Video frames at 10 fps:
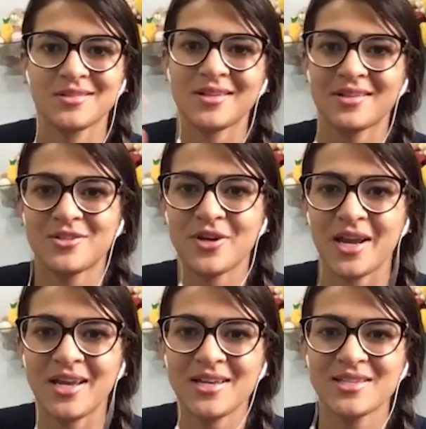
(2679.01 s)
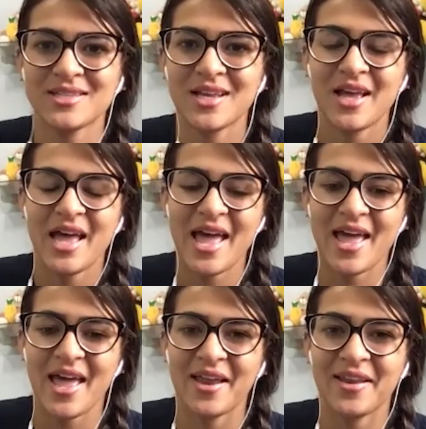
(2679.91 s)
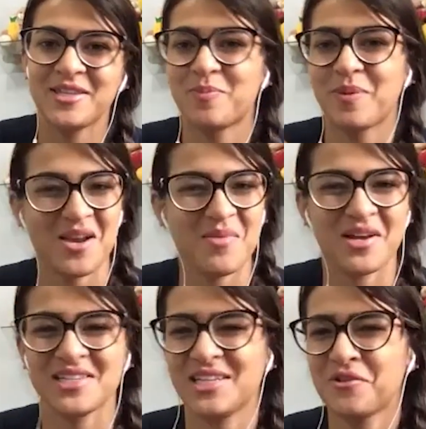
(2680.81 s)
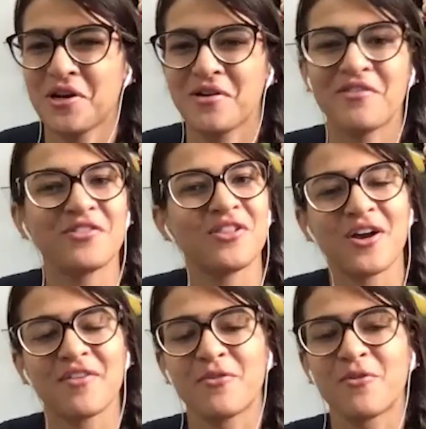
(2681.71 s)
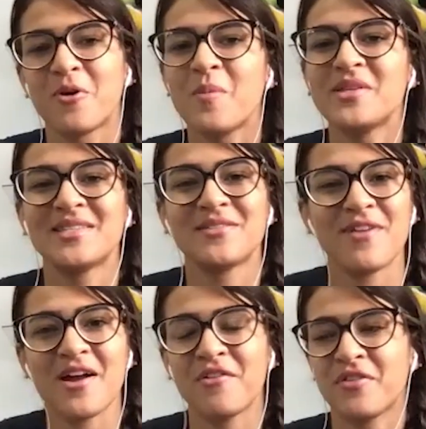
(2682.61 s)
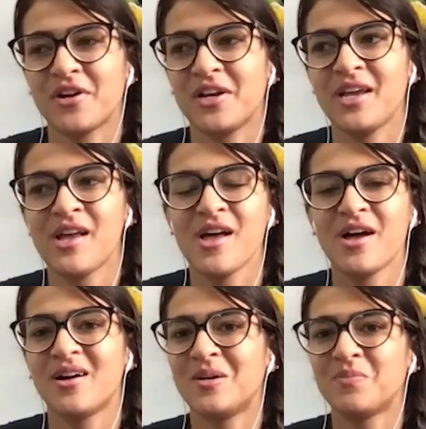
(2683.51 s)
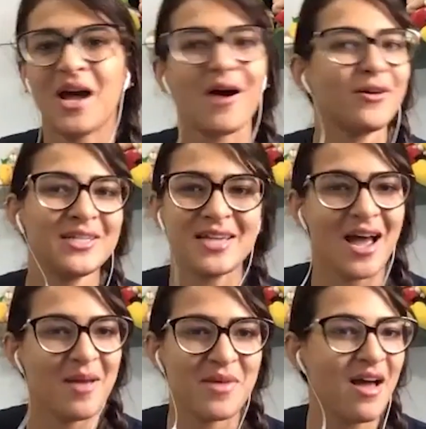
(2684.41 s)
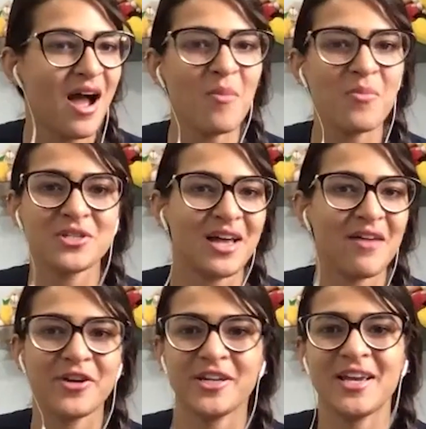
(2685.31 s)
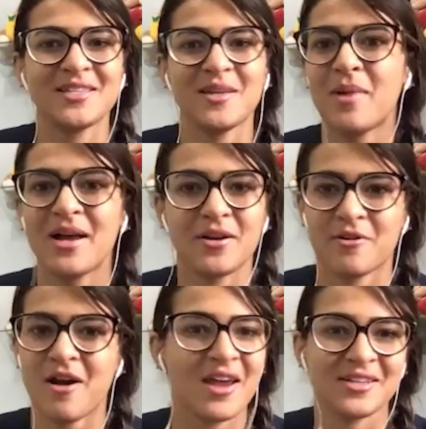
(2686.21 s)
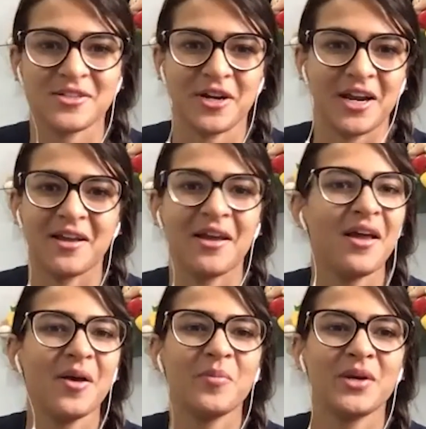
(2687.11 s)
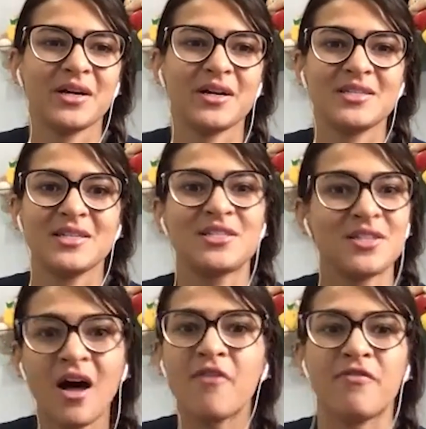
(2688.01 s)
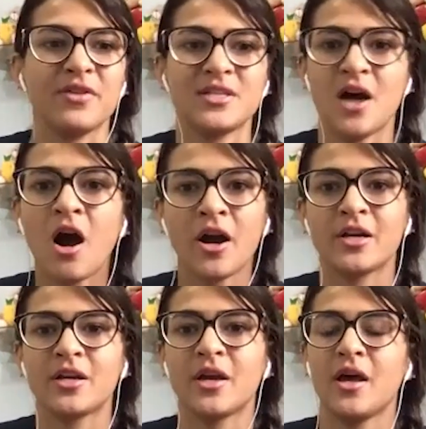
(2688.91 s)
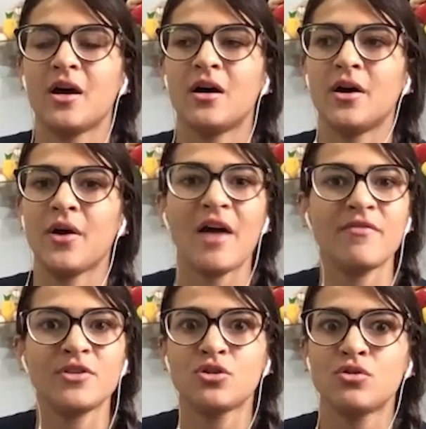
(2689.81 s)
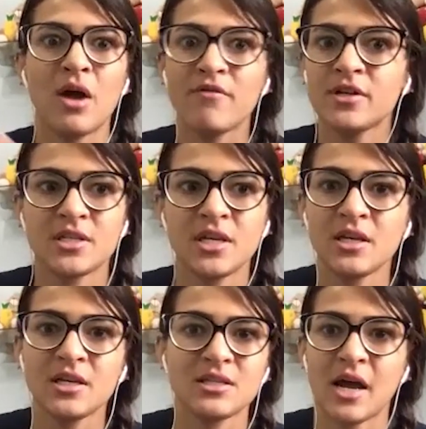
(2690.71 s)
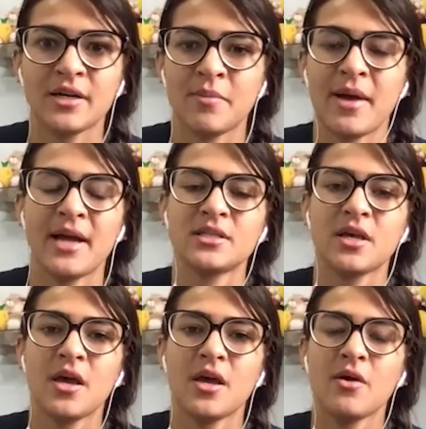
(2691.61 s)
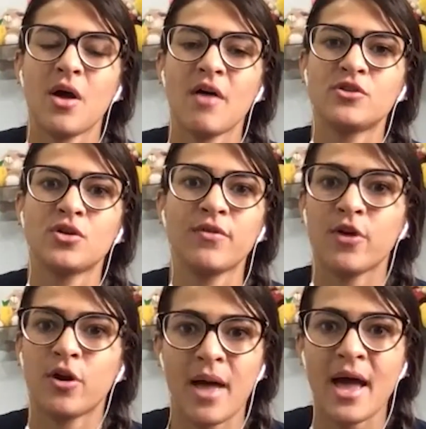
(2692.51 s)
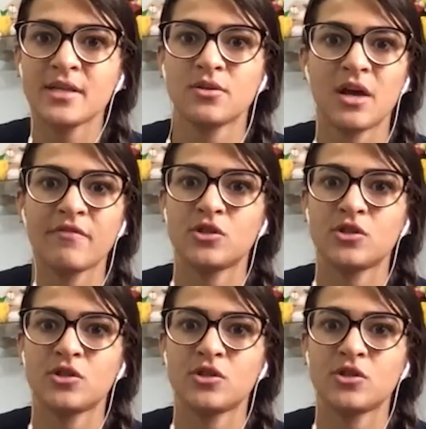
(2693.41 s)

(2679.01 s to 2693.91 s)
trainings, And especially because I train with a lot of women, it's very funny. All the time, almost every day, somebody cry in the training because it's tough, it's hard. You have to do everything inside the mat. You have to give your best. You have